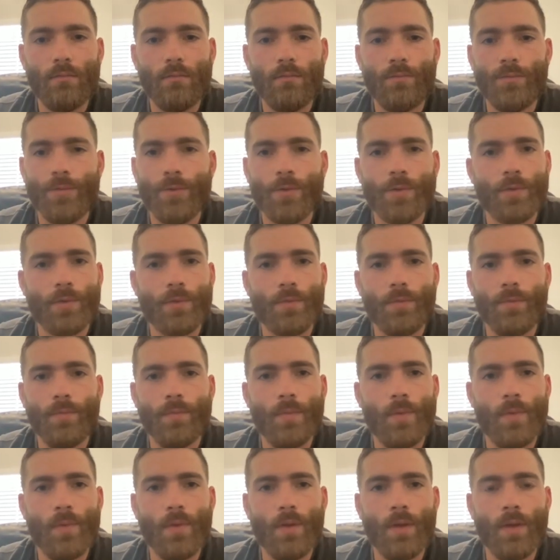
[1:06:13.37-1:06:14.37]
just
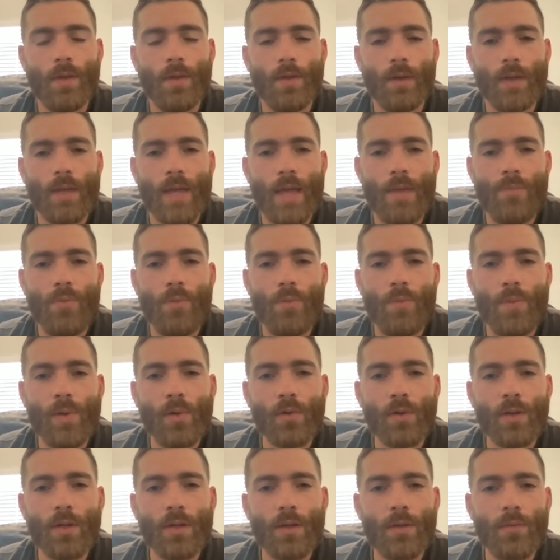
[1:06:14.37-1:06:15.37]
the
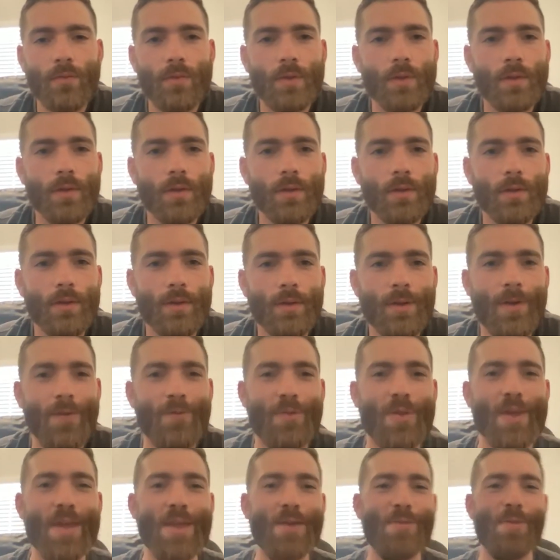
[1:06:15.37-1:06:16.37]
capability of the
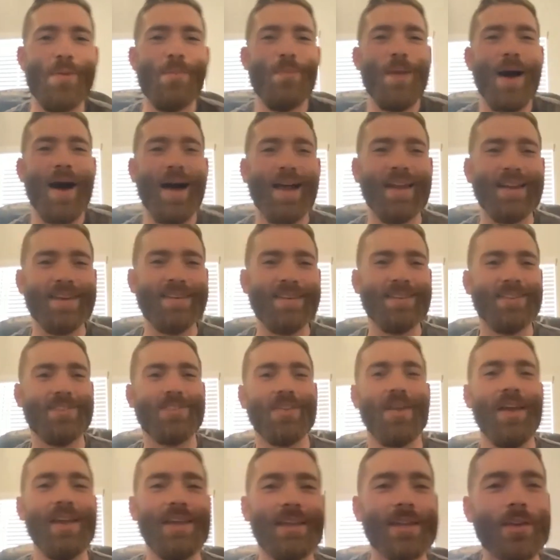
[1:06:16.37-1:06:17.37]
human mind and
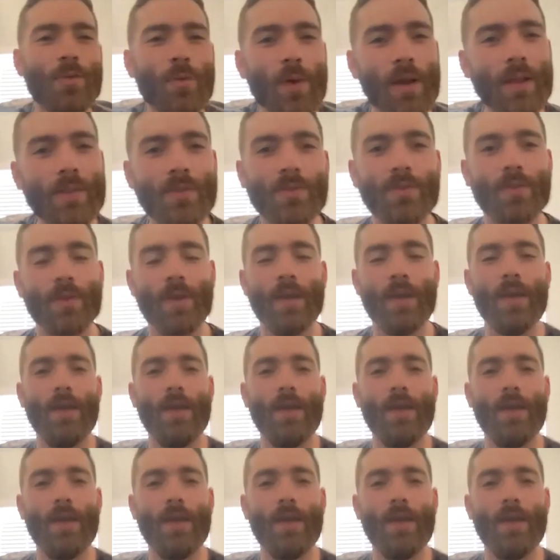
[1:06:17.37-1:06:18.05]
psyche when it's,